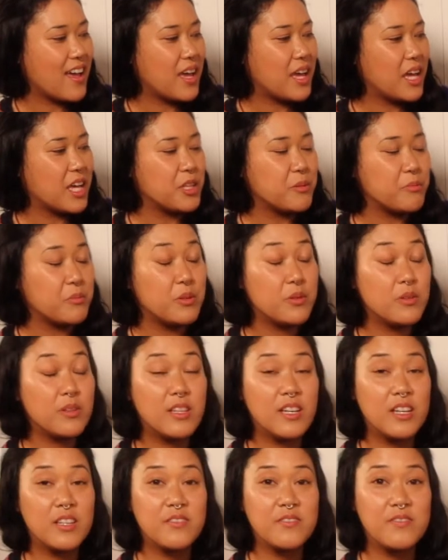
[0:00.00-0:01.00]
And Miu
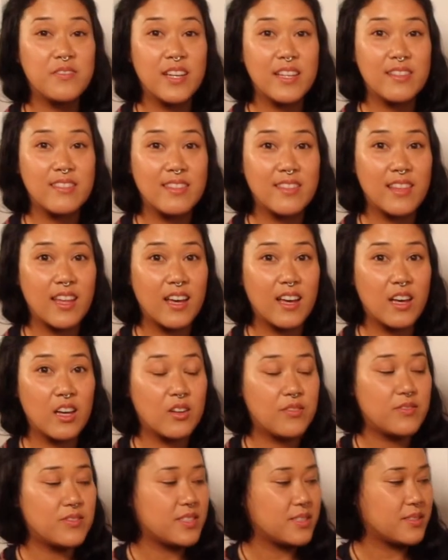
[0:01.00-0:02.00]
Lan felt
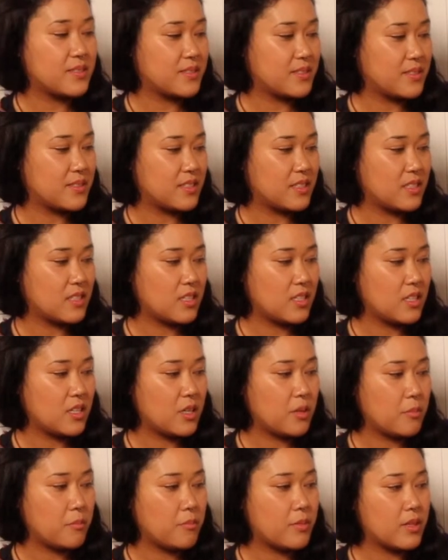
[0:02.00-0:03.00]
loved,
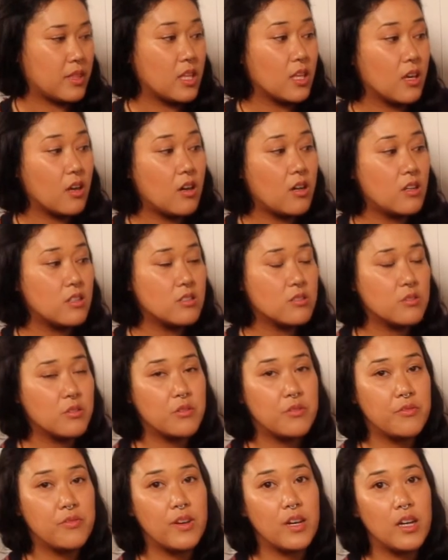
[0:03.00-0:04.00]
but they also
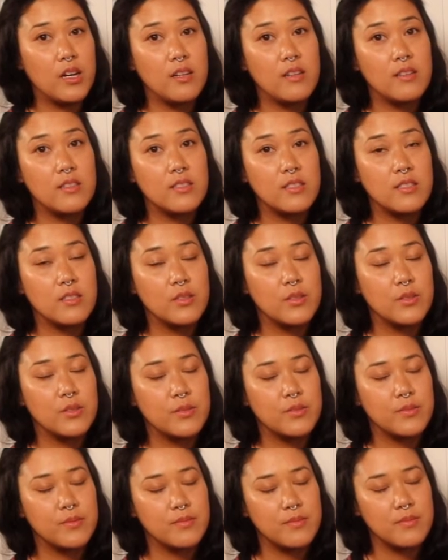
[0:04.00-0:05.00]
felt
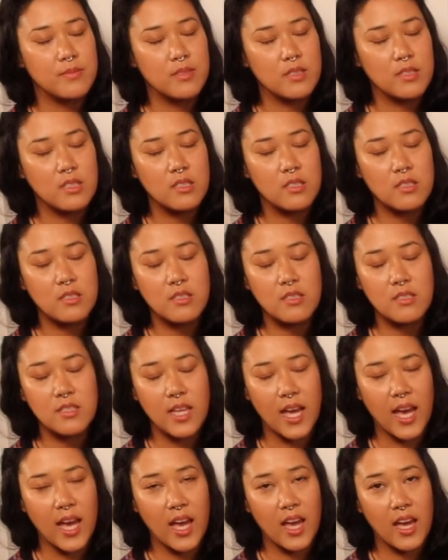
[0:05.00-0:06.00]

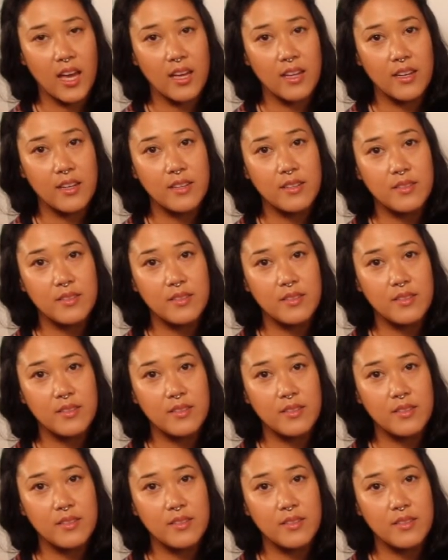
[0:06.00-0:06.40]
sad.